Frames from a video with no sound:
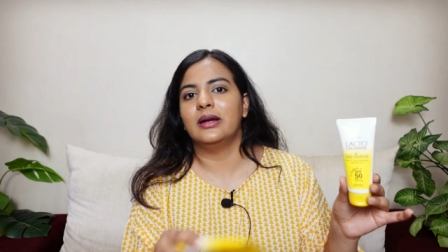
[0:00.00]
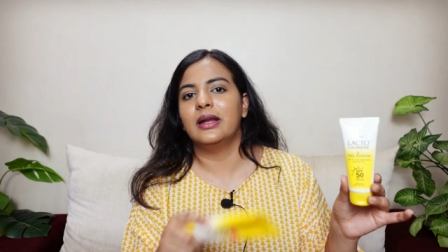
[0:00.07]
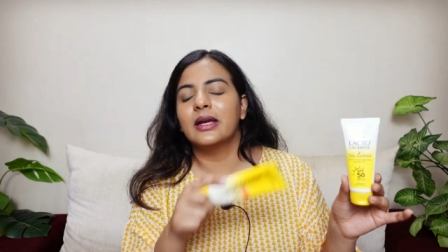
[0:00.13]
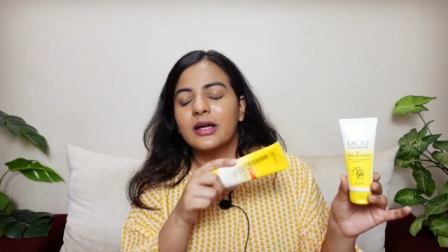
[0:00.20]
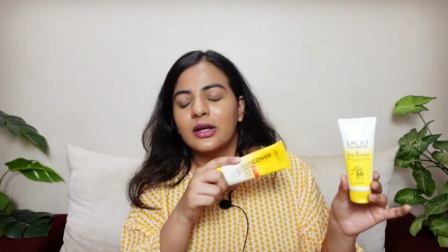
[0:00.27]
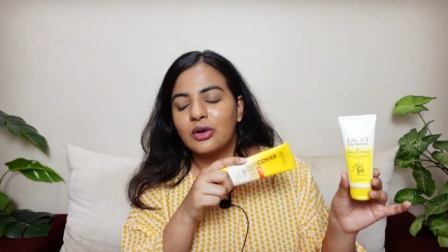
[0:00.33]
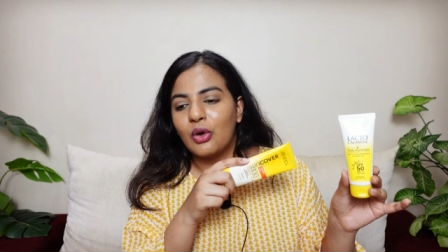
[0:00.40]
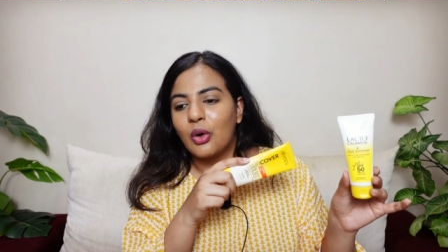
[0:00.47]

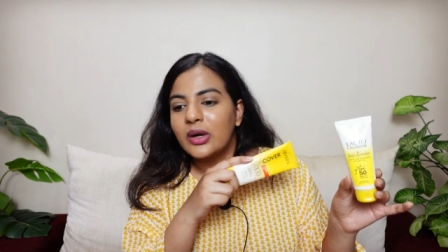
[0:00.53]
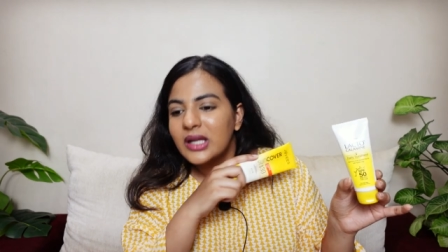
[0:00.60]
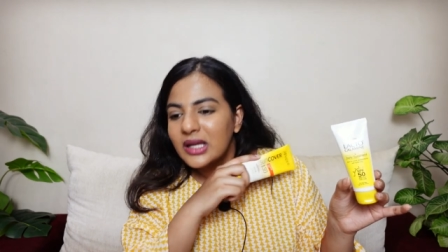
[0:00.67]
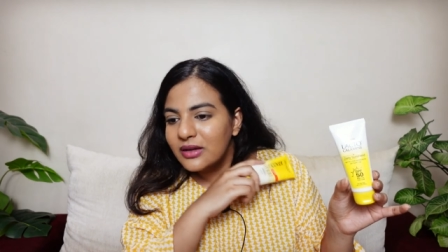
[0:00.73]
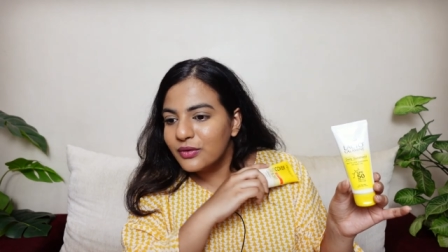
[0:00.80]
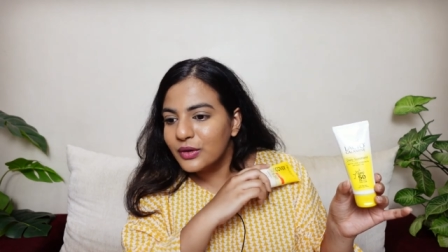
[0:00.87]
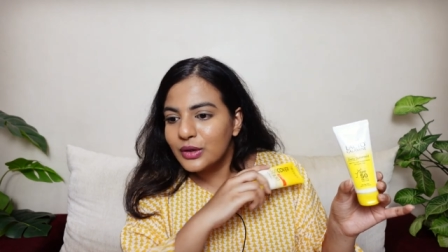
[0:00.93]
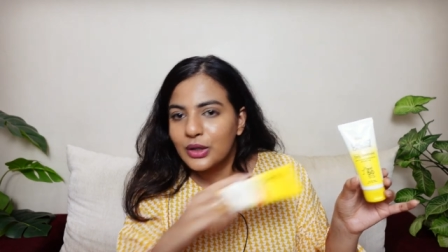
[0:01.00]
Like, not
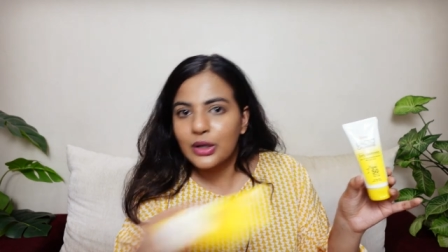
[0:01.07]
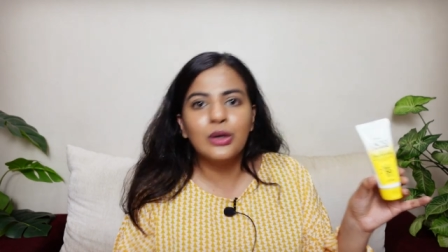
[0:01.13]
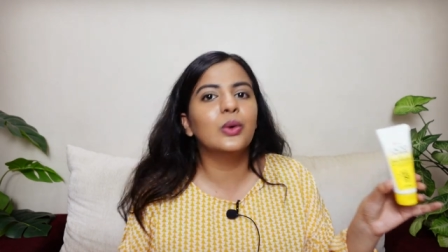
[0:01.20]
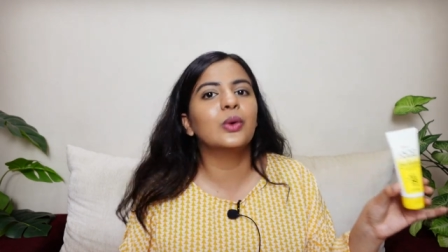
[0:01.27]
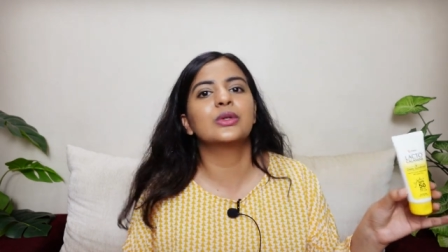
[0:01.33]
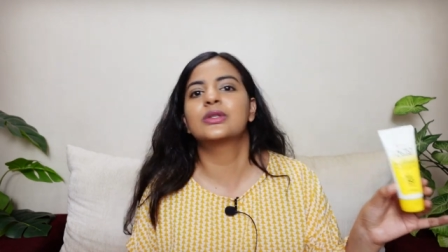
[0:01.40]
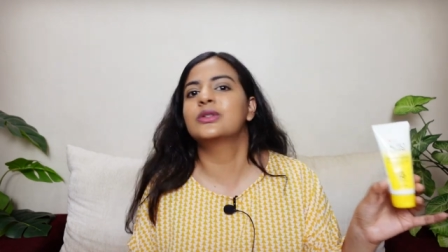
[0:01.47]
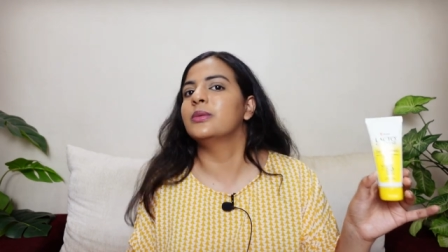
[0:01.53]
even
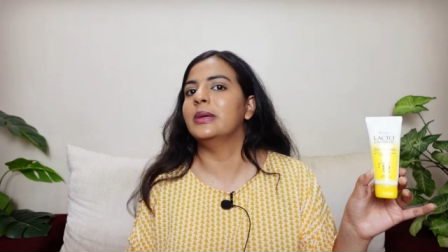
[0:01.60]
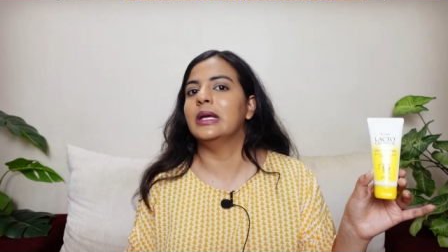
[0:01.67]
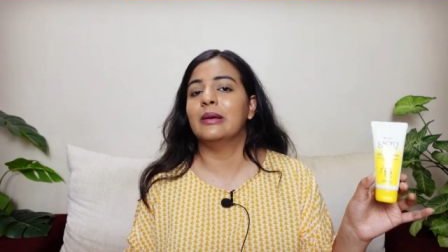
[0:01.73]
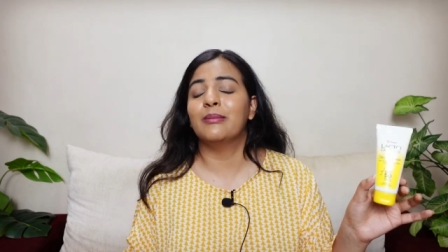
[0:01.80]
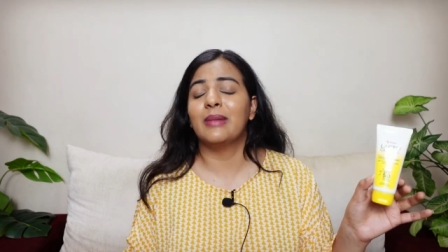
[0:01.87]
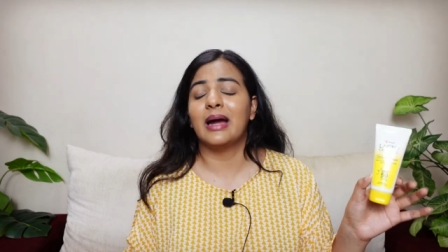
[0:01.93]
close to being